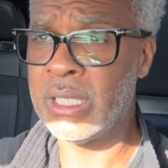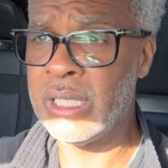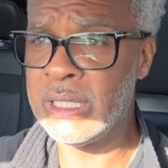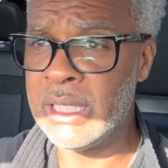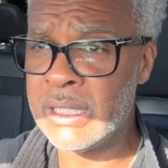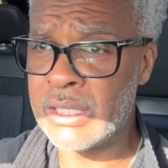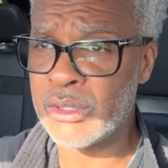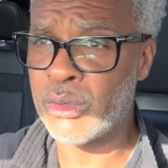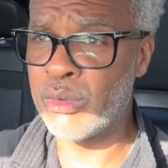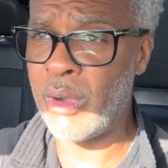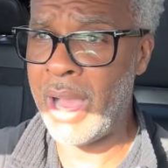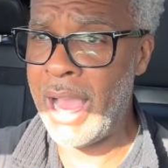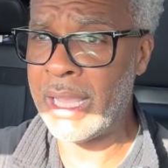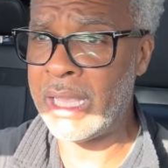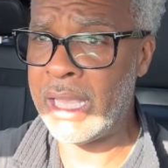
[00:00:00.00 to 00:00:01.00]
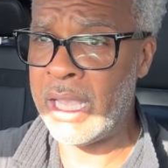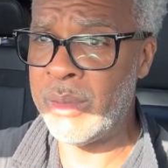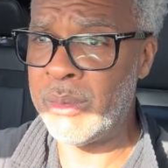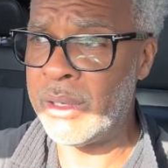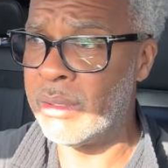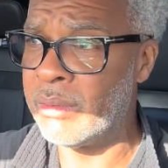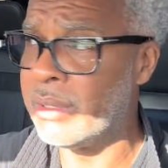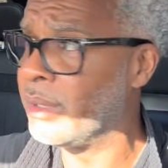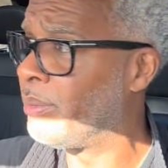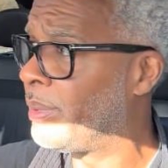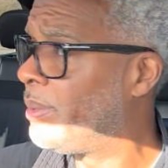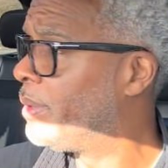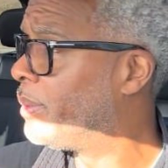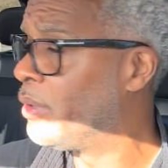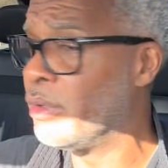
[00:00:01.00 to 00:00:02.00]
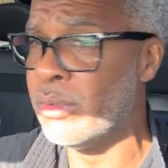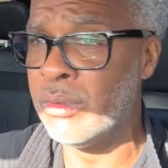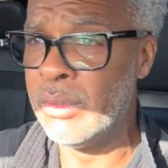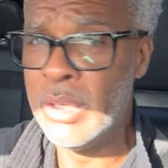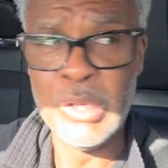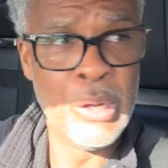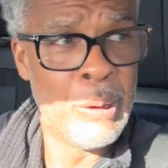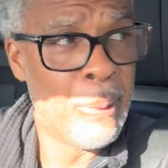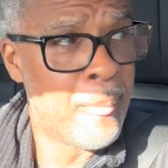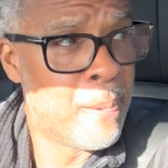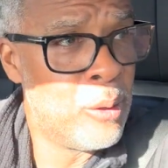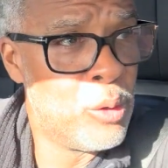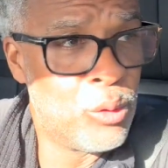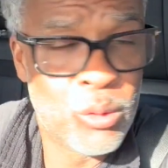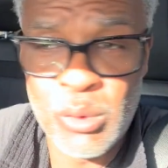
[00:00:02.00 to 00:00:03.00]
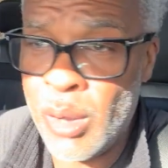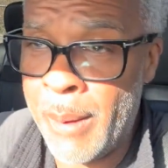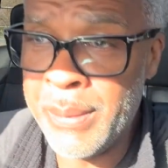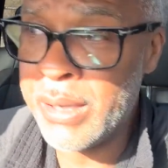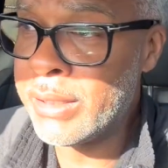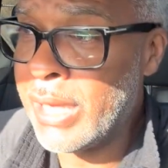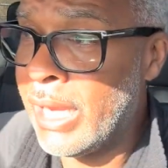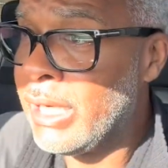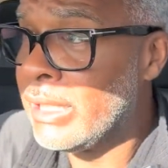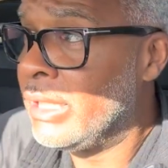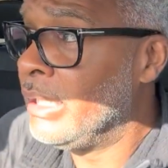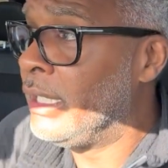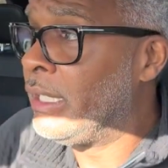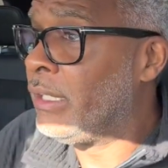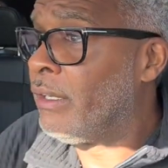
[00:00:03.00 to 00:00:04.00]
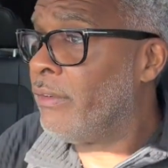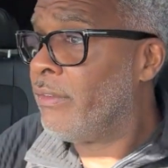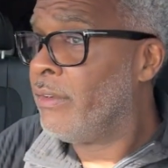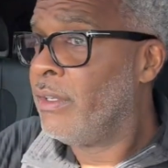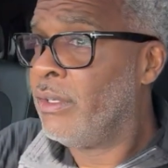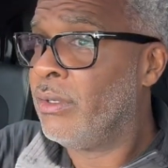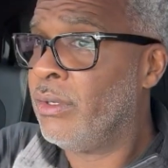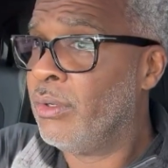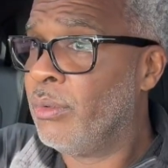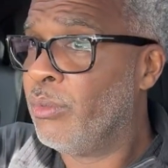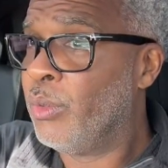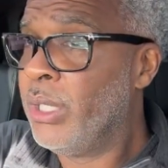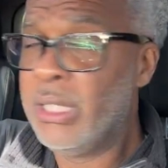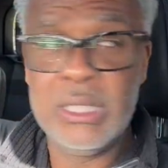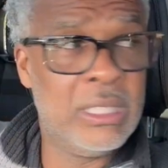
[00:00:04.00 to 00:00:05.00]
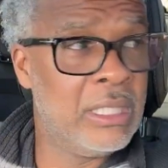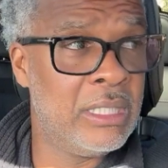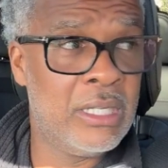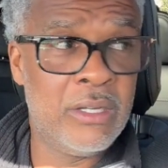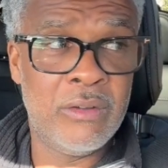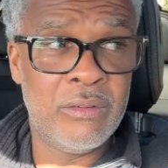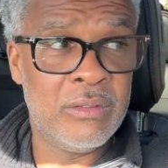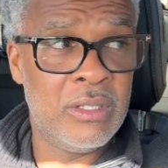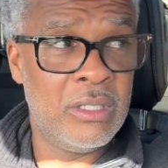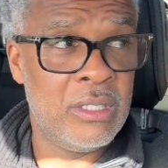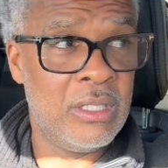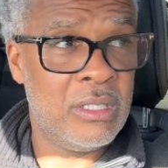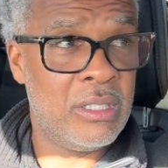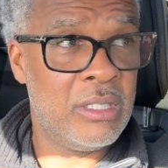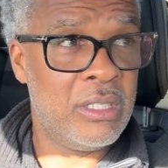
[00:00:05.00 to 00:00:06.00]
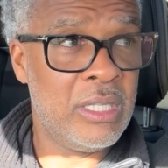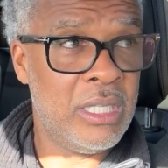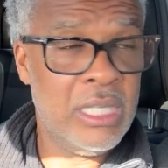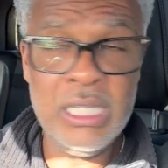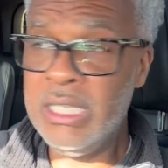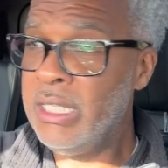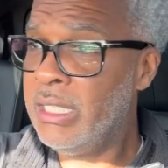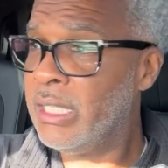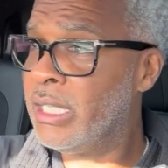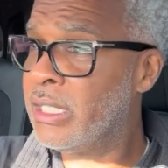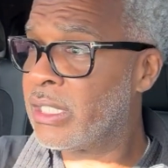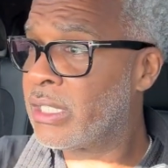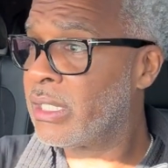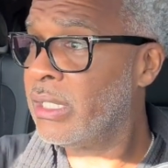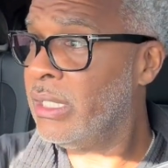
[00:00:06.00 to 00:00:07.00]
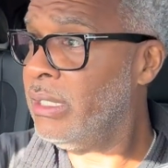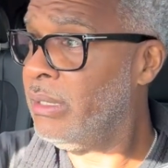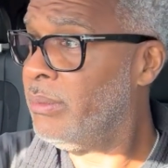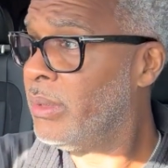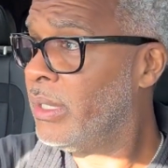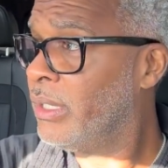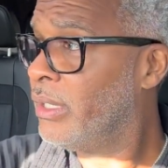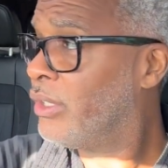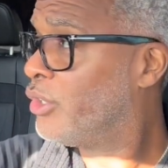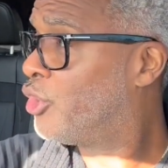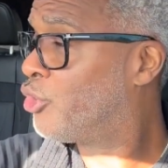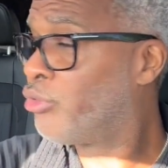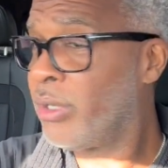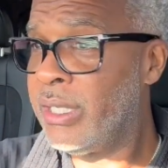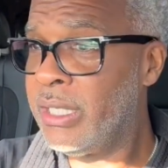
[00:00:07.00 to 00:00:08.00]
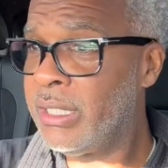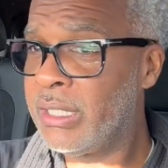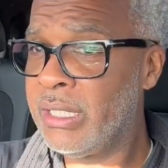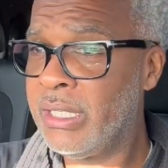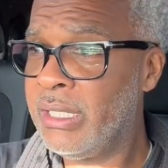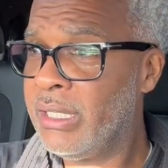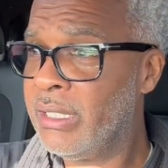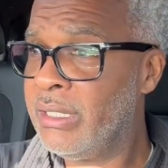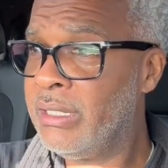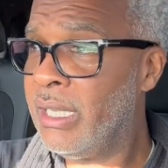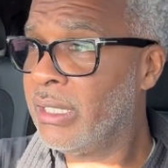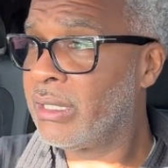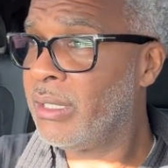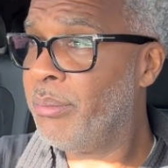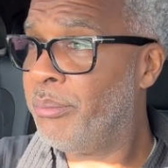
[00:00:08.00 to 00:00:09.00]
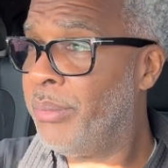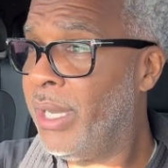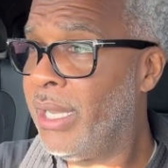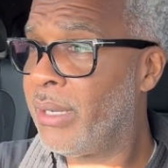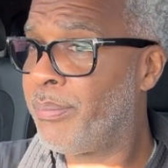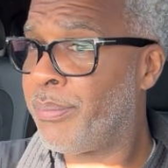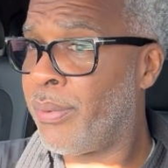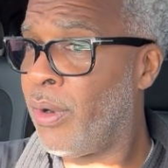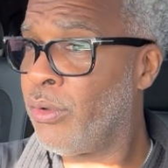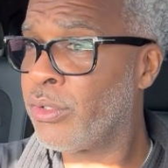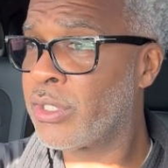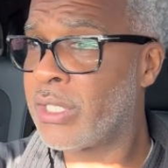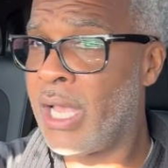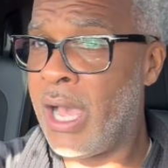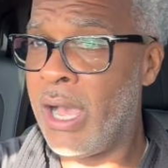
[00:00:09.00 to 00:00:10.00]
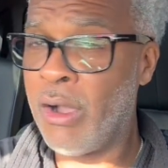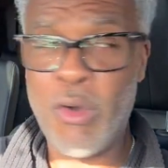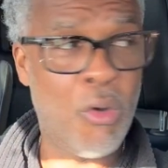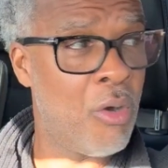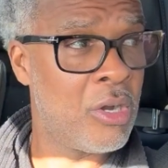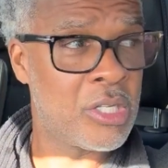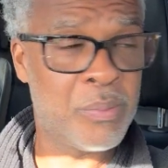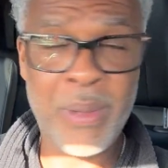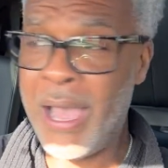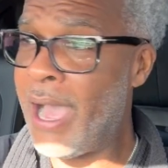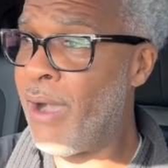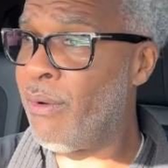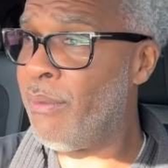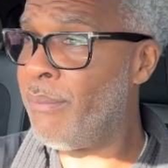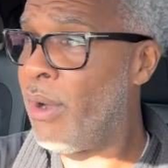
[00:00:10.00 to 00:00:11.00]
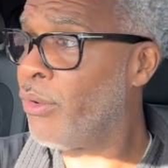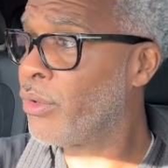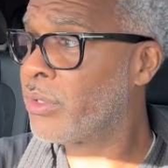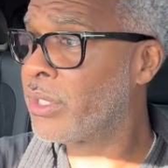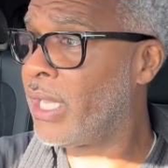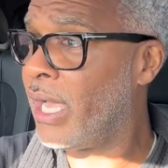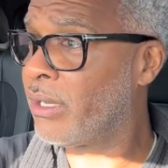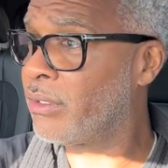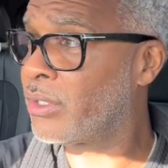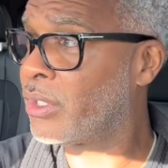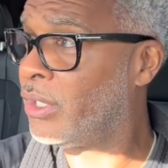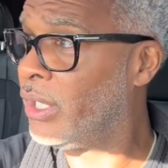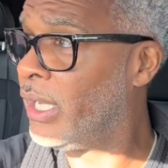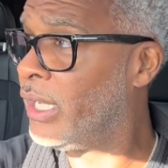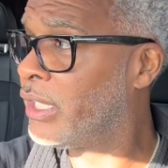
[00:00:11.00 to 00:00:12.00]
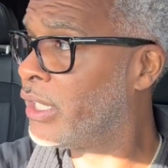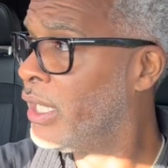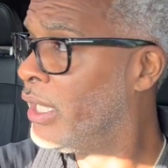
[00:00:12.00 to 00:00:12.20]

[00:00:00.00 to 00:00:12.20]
This the crew I came up with. People who I mean, we live, eat and sleep, drink nothing but pro stock horsepower motorcycles, clutch